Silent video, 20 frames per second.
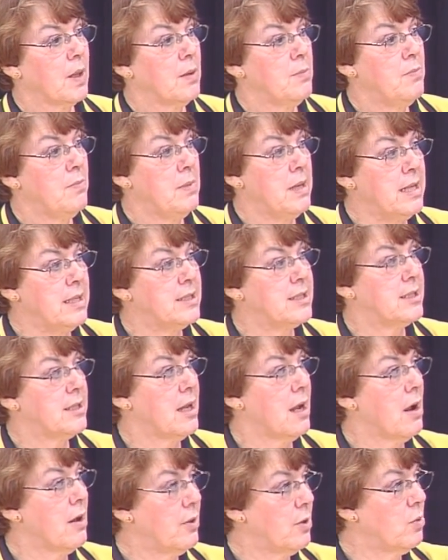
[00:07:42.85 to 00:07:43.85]
meats
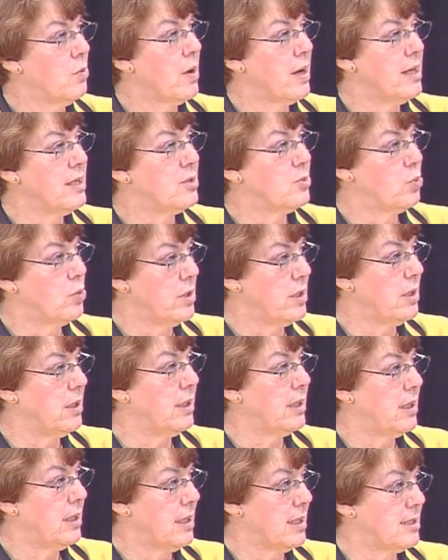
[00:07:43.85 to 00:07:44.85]
that otherwise wouldn't
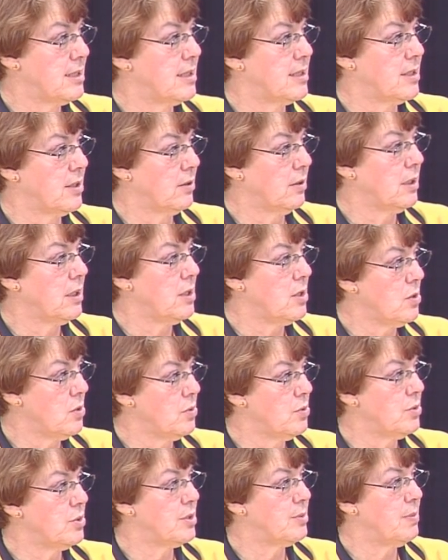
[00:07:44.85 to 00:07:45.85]
get necessarily
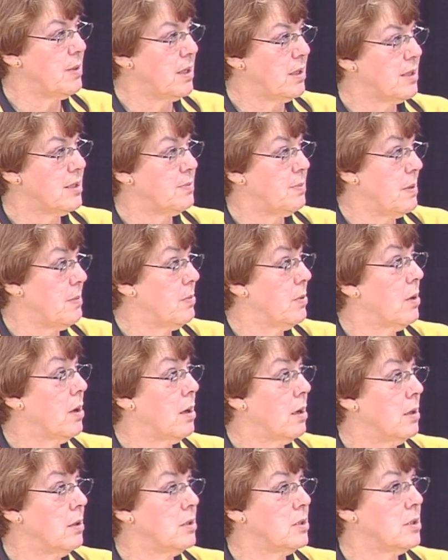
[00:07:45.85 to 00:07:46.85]
used, because people
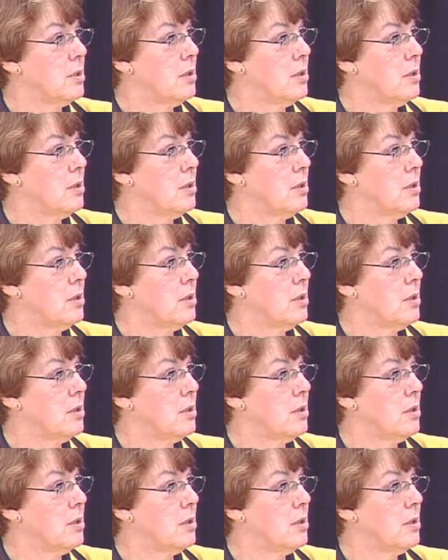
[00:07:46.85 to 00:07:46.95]
aren't